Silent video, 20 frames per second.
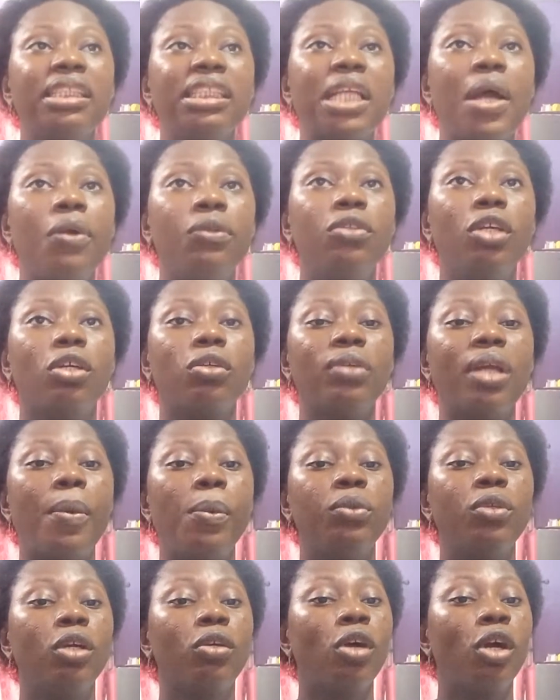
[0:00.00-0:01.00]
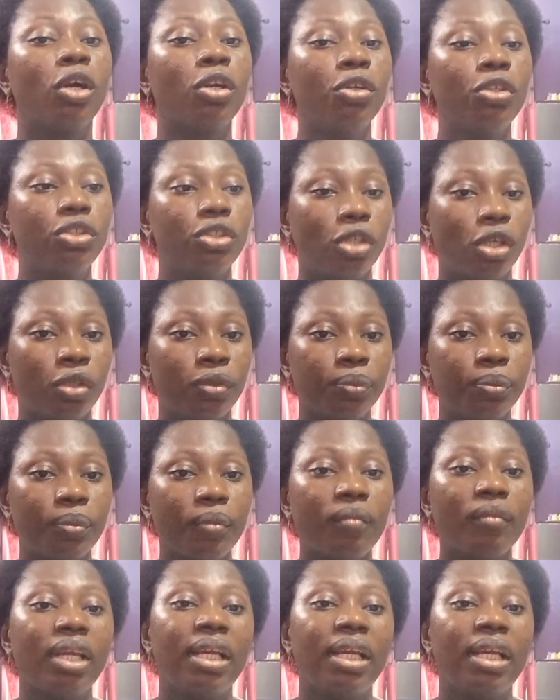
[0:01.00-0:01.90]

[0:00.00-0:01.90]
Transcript: Then with the conclusion,